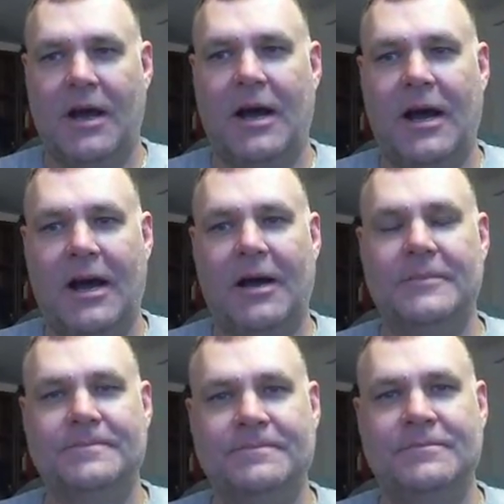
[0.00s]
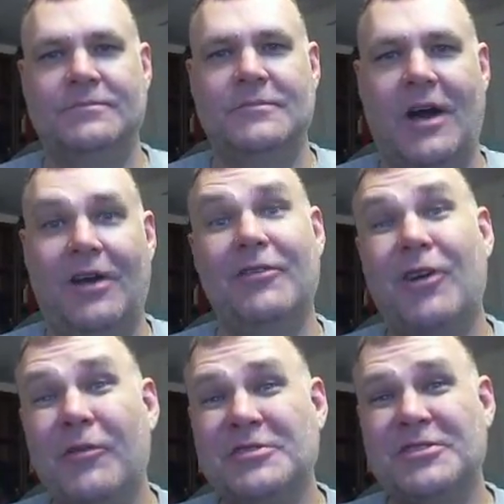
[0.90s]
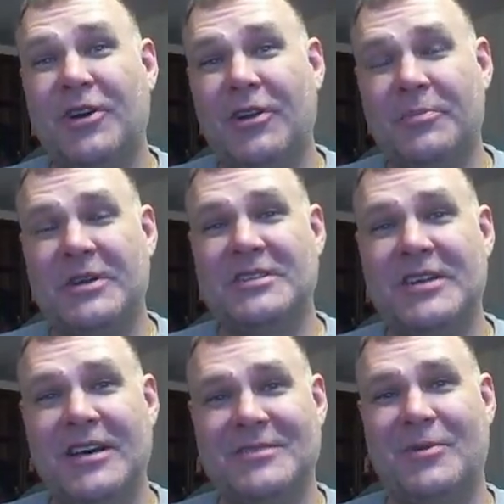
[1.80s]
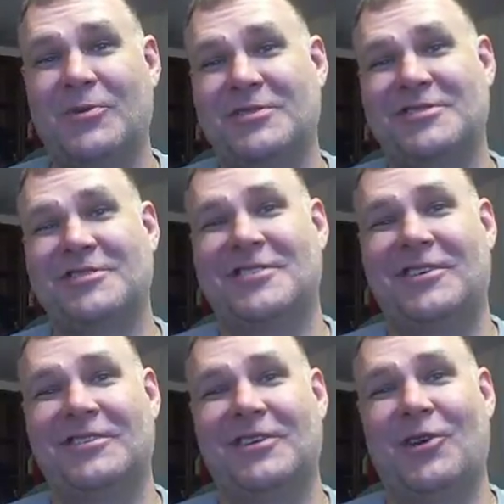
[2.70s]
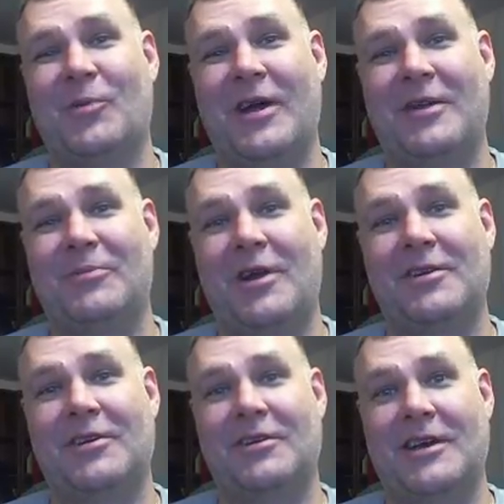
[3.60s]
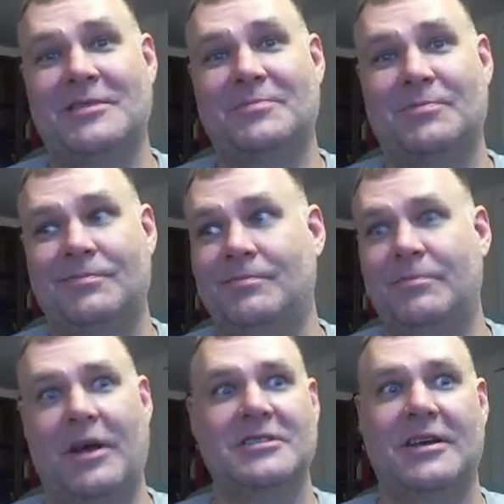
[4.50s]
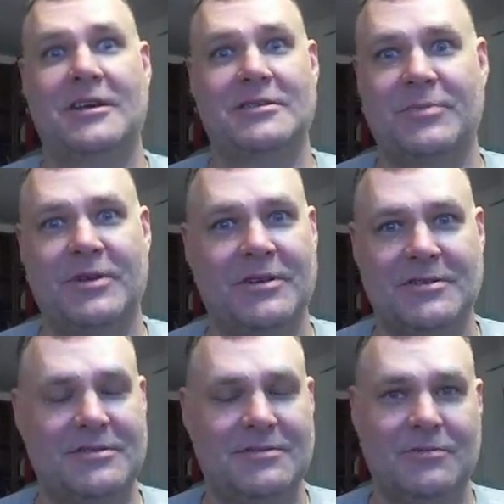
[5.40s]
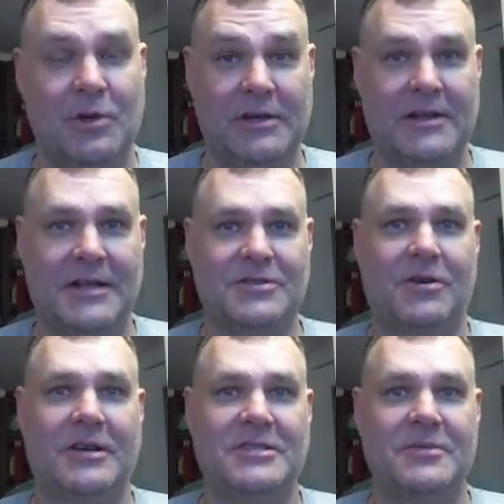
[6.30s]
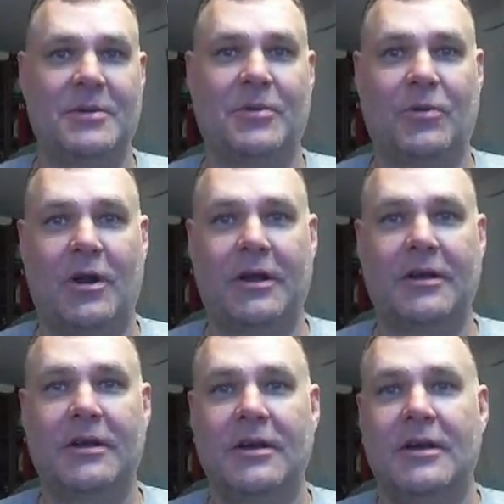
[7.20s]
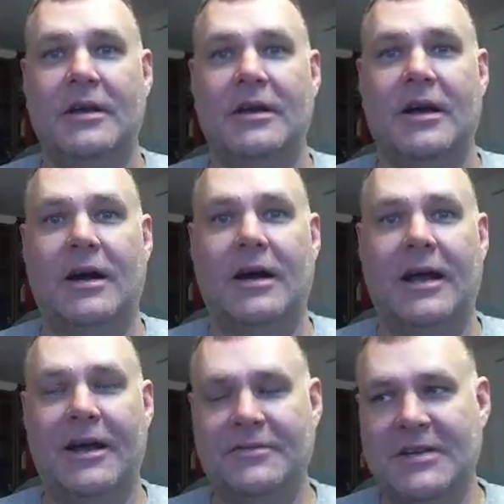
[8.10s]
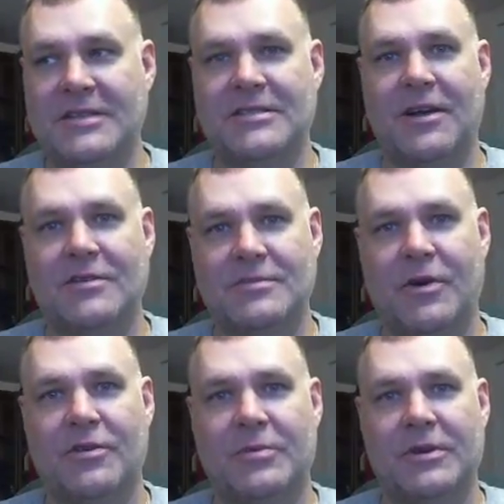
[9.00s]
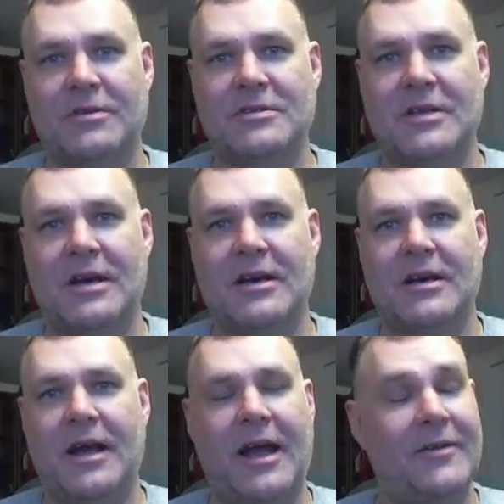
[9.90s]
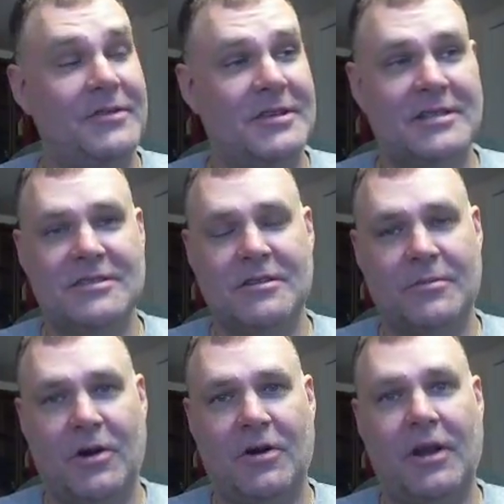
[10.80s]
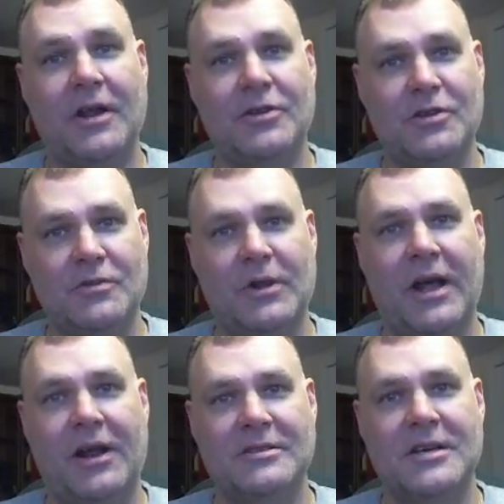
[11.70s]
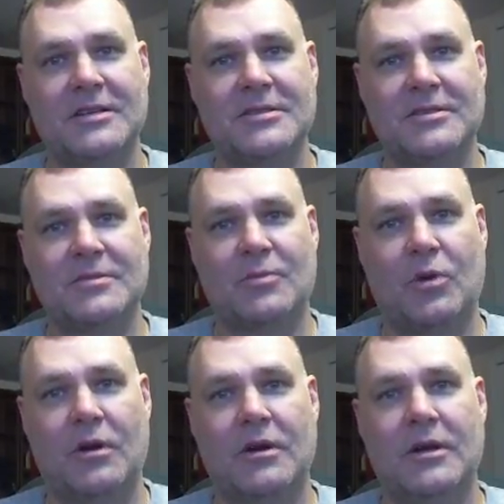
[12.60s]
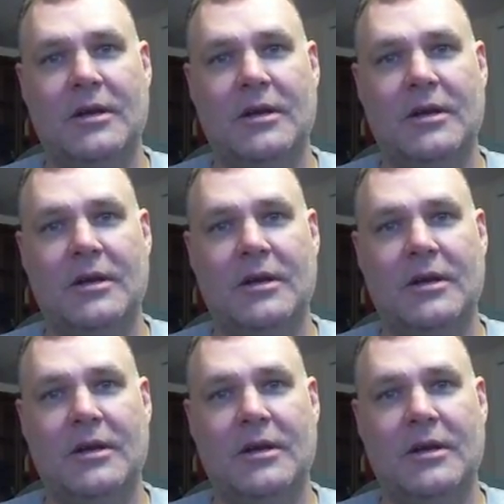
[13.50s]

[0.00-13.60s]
I don't even know if we should call it PTS. Maybe we should just call it the Nomad Predator test, bench test, because really that's all I see people running. I have tested out some other builds. I haven't tested them all, and I do plan on testing some more